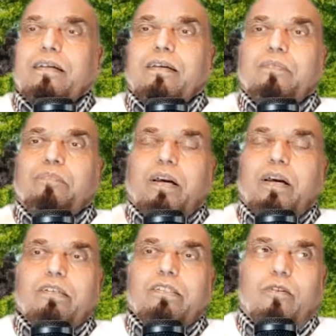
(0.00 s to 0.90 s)

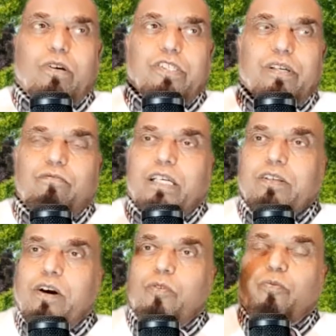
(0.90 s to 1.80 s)
Because the question was,
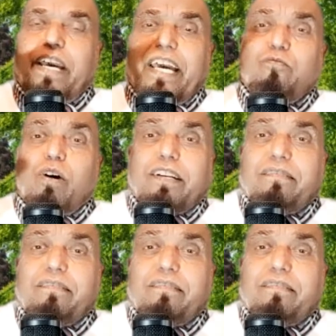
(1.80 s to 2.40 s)
when were